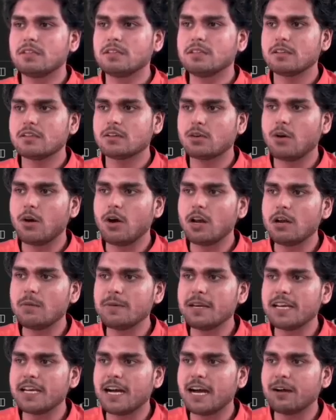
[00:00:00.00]

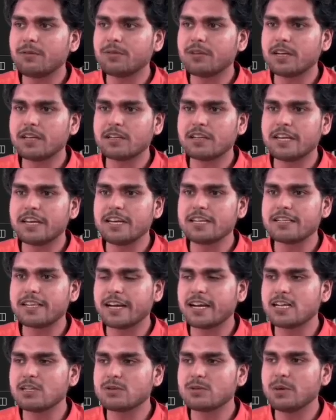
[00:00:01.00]
3
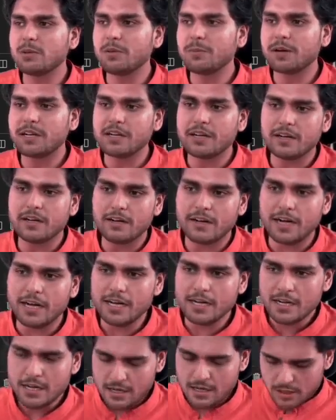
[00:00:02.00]
seconds will be printed,
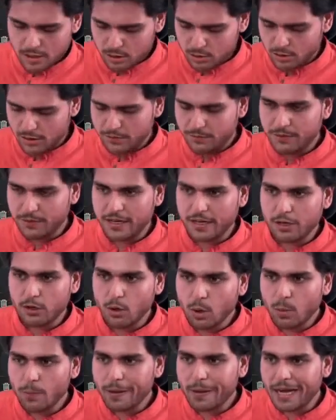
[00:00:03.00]
right? So if I
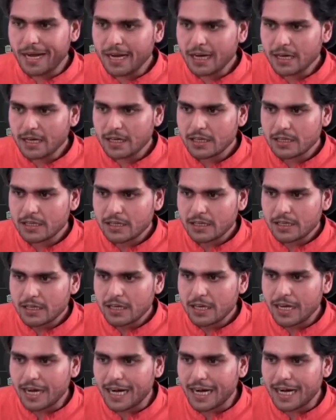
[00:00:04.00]
go back
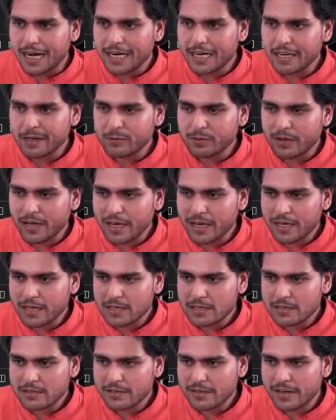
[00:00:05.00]
and if I
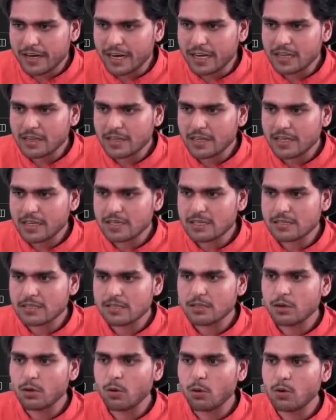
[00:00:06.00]
run this
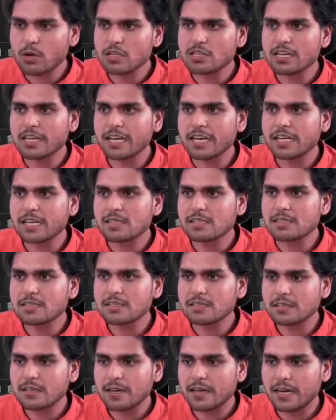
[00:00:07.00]

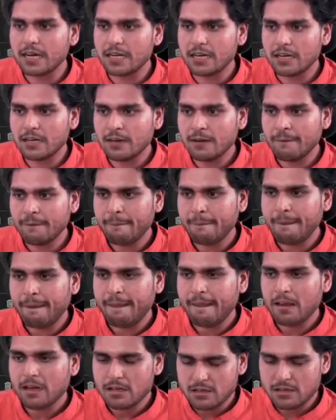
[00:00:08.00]
Node.js and
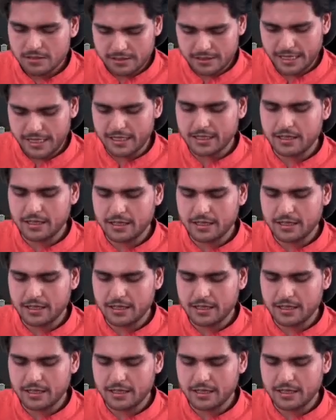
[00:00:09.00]
set